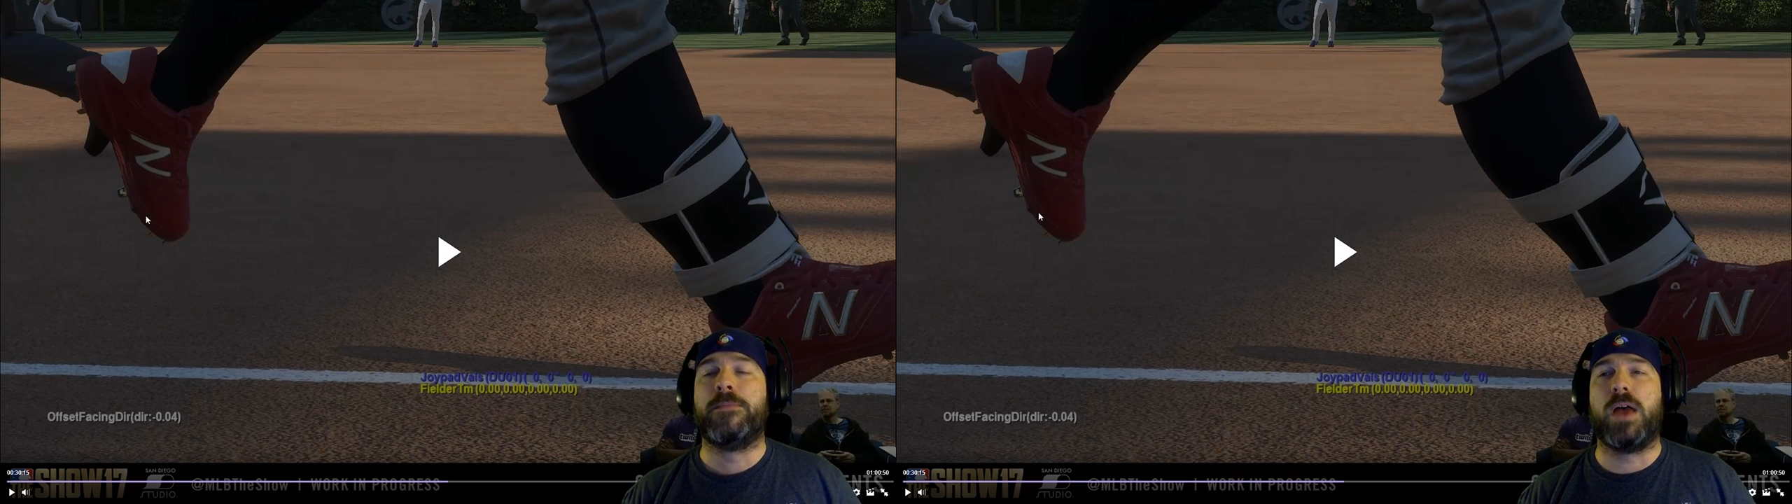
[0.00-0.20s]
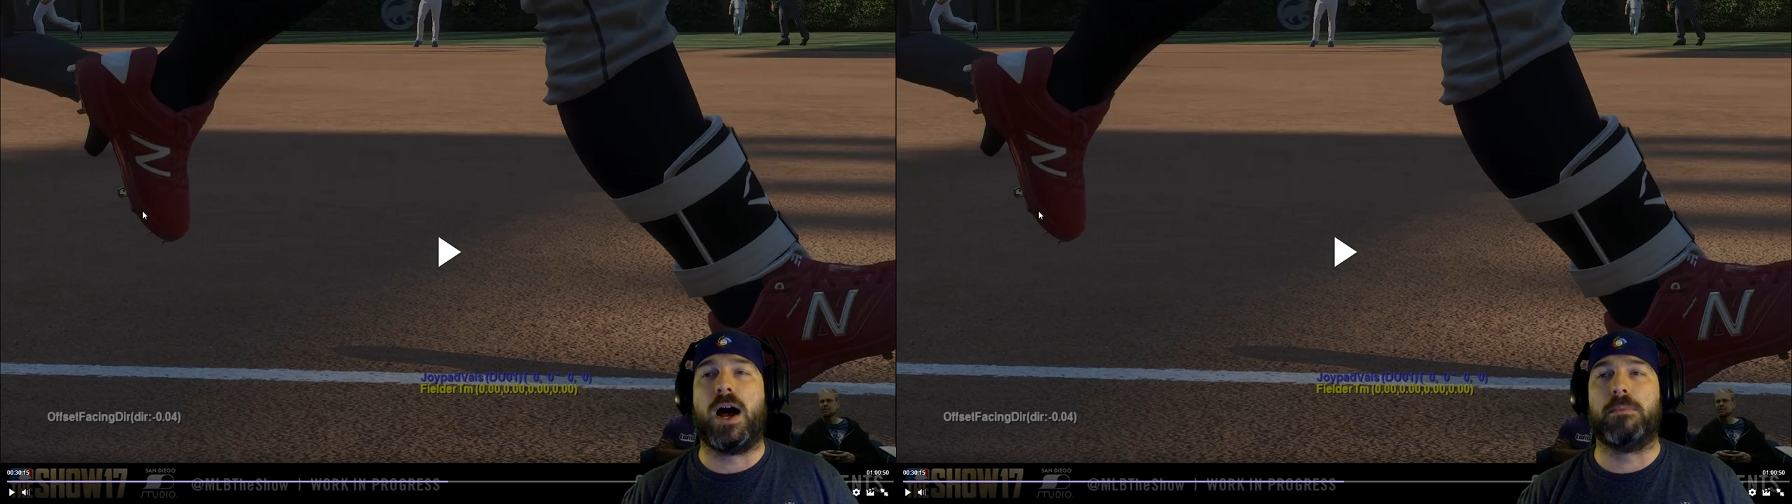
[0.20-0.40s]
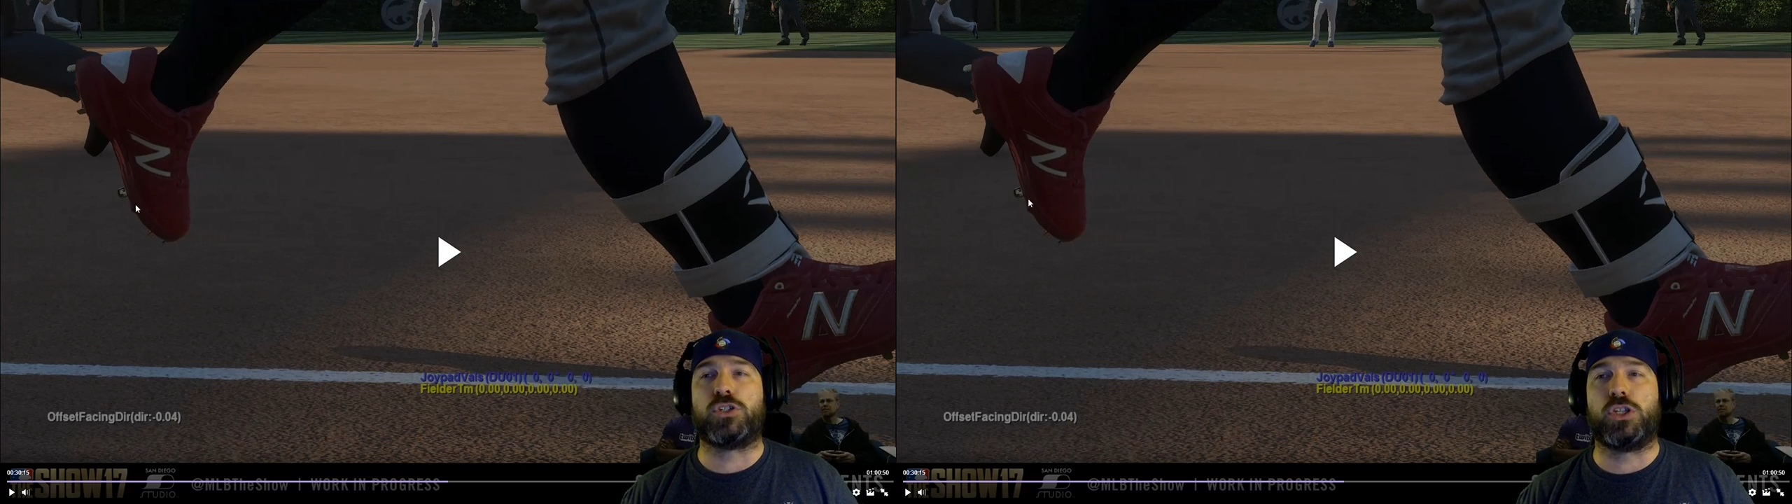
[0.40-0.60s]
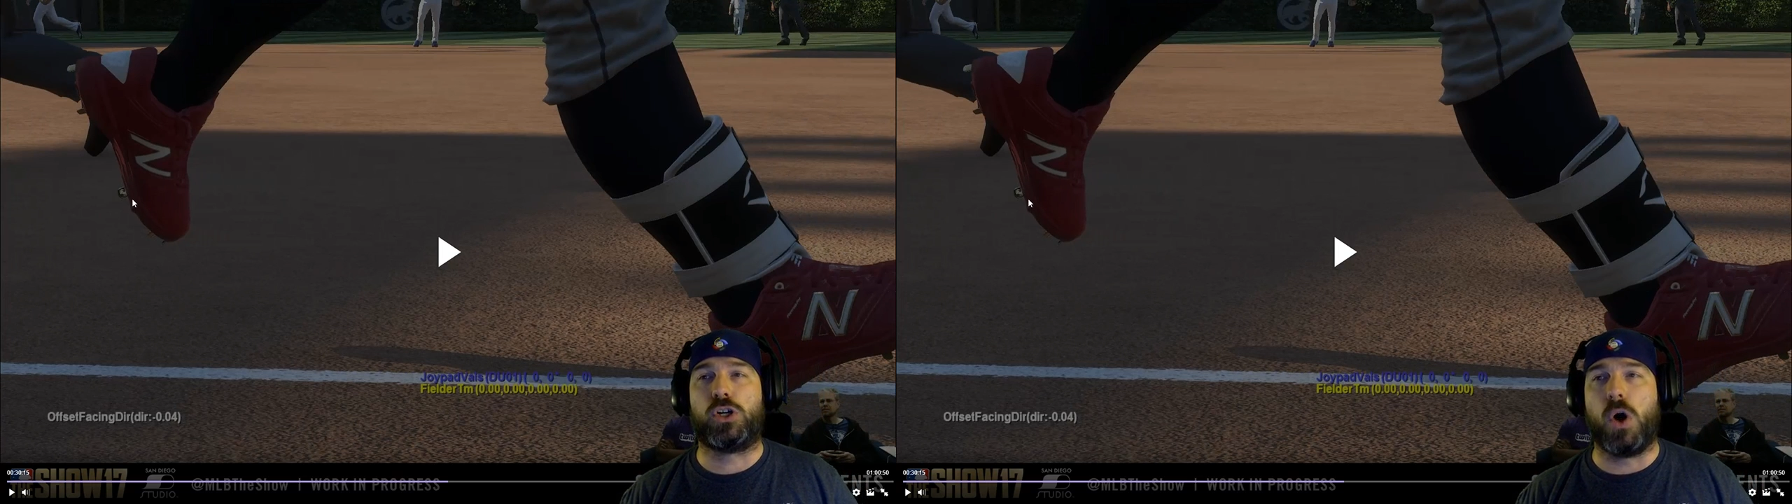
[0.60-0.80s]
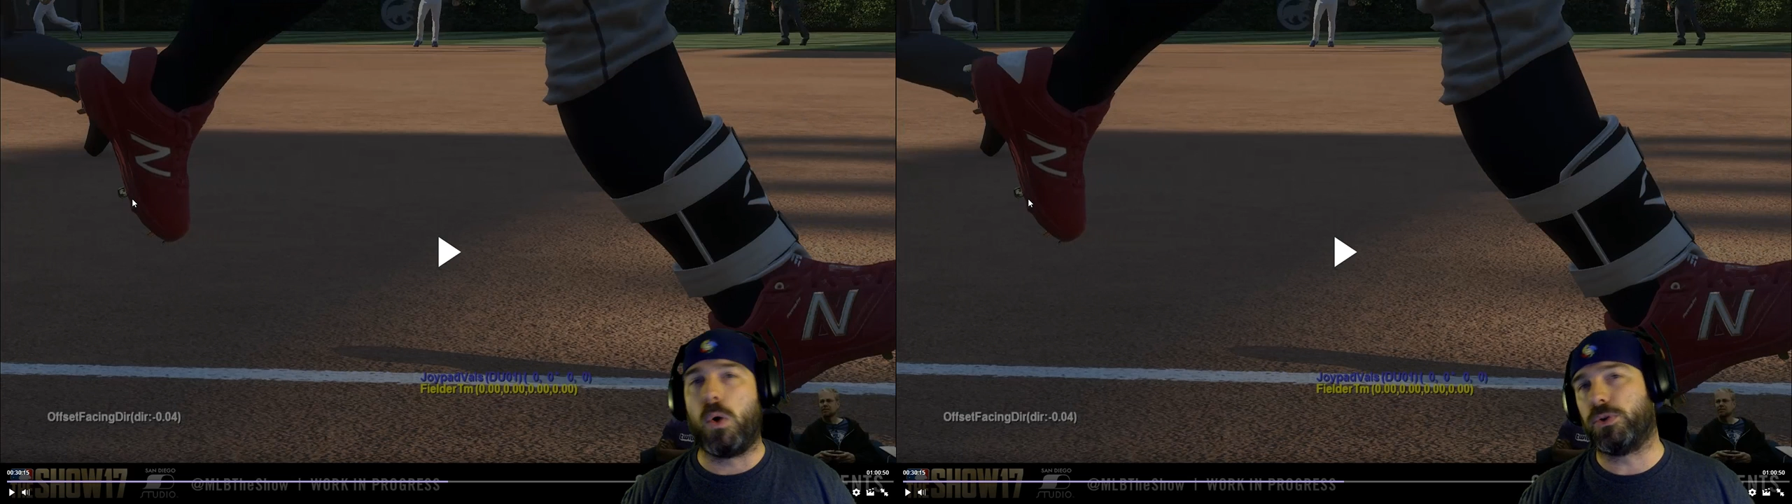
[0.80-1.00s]
So the
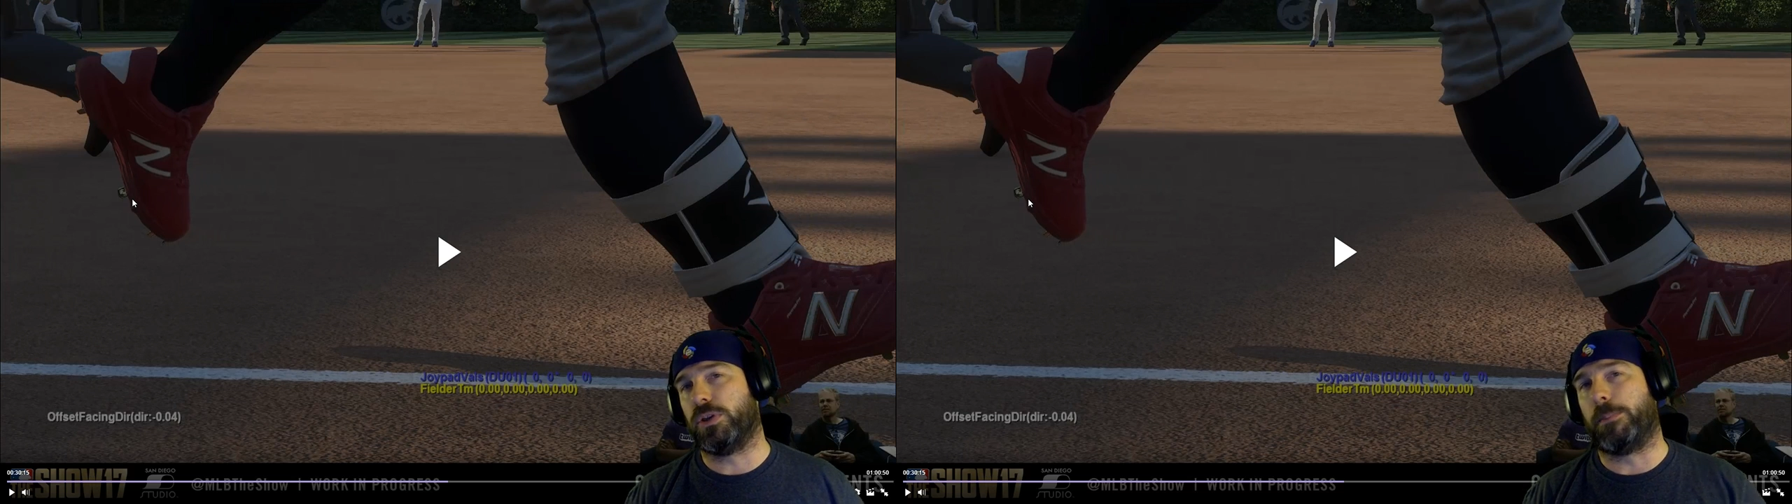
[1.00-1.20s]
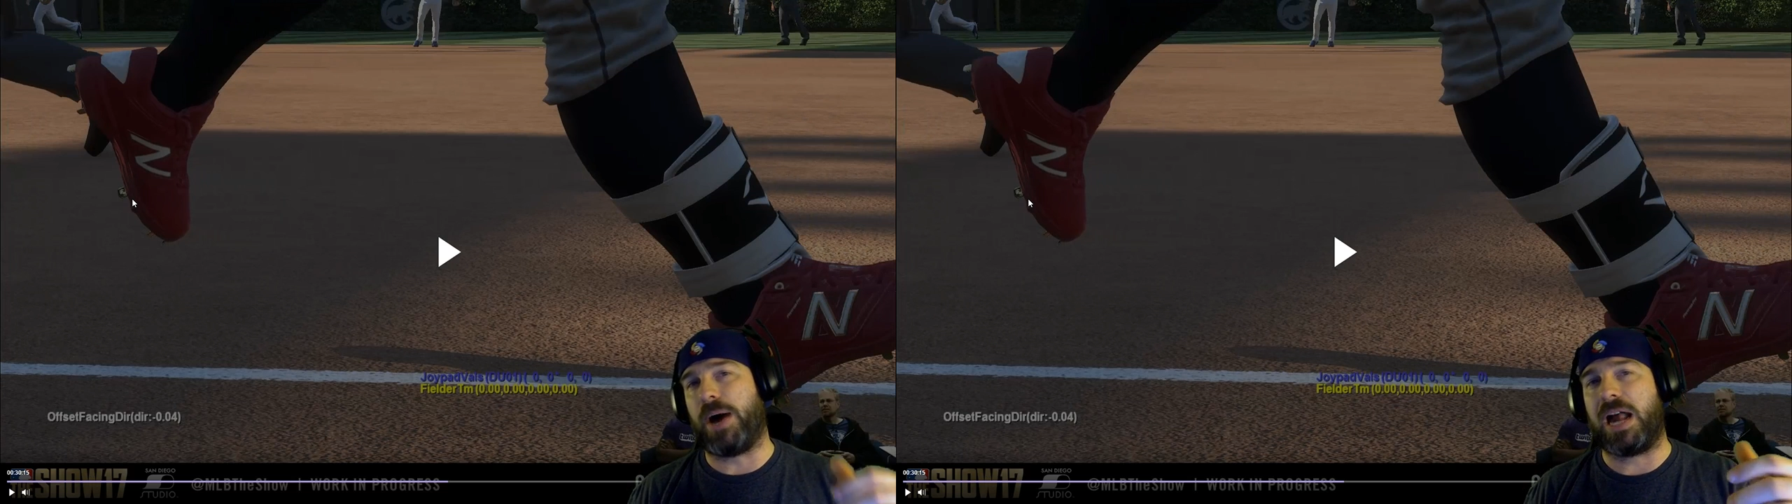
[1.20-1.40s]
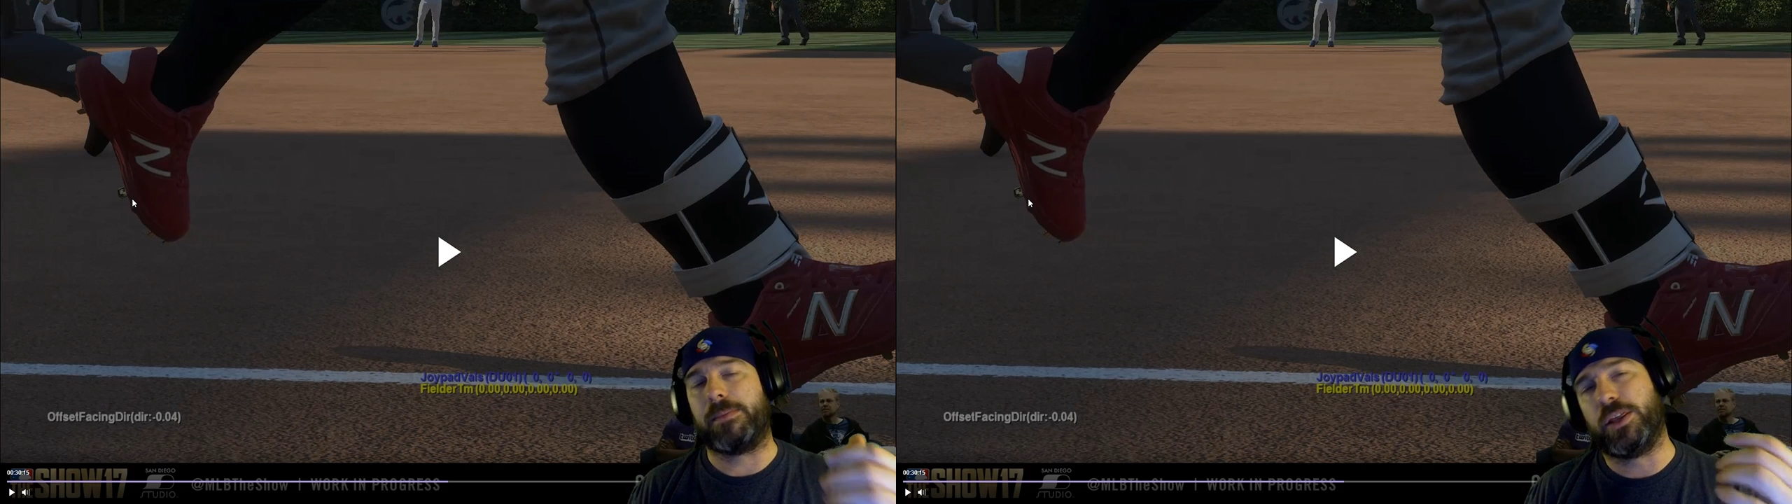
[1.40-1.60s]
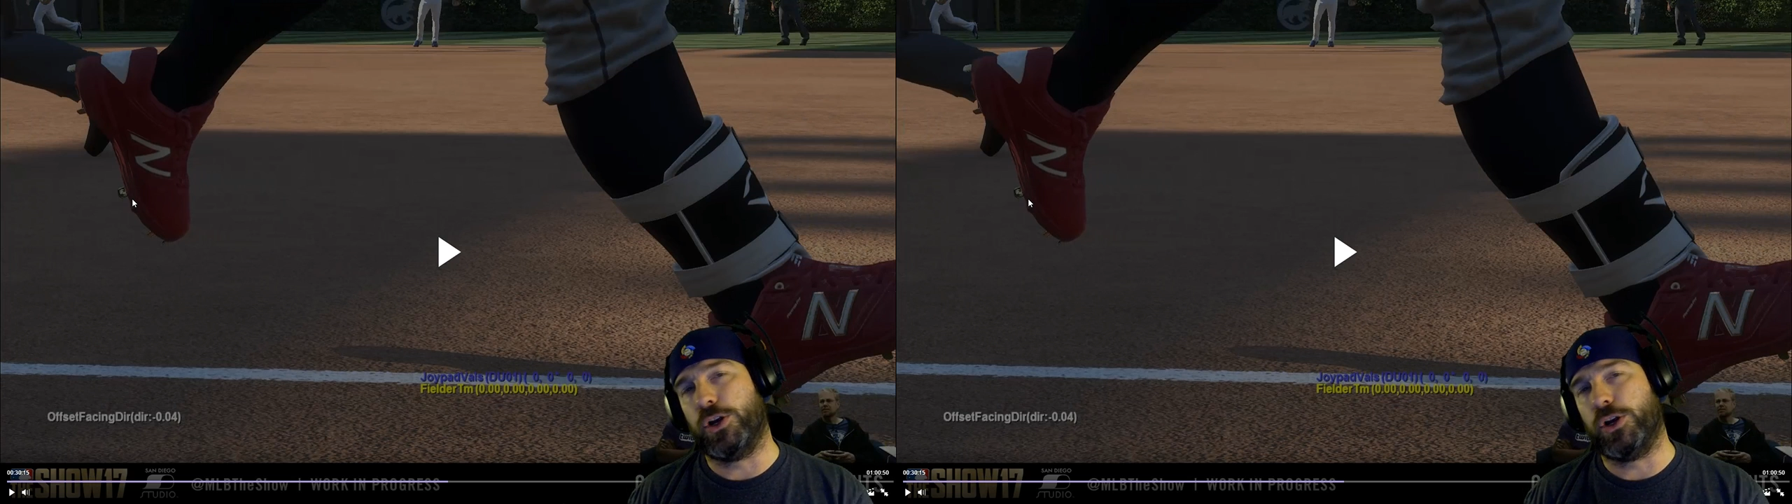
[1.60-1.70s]
gold on the bottom of the